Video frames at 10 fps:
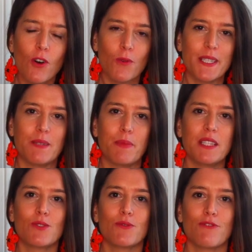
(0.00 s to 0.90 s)
already
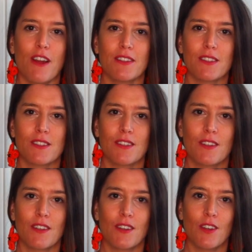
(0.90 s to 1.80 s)
been to France,
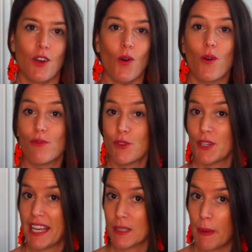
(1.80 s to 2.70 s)
or if you're
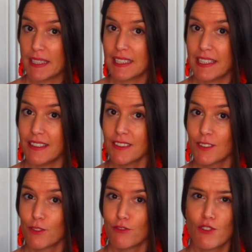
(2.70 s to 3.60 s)
an expat here,
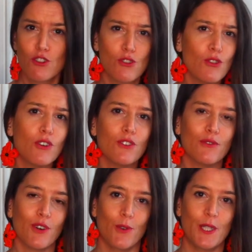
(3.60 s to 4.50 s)
for sure
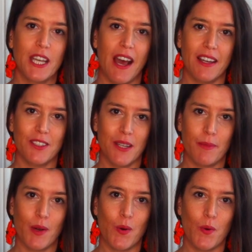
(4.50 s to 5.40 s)
you've already had an
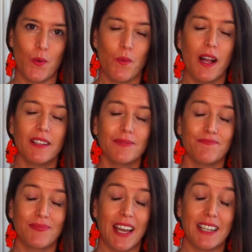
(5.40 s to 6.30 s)
apéro. Well,
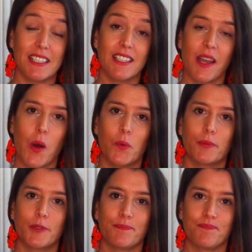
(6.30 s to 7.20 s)
at least I
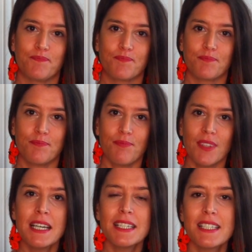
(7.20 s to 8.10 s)
hope.
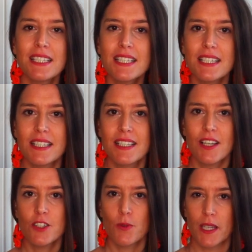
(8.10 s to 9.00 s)
This is
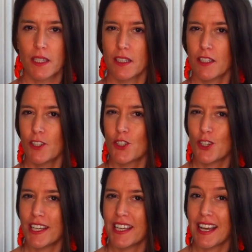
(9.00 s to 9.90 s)
a drink,
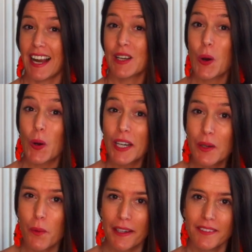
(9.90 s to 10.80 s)
usually
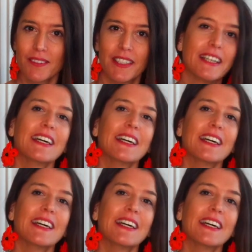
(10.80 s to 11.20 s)
alcoholic one,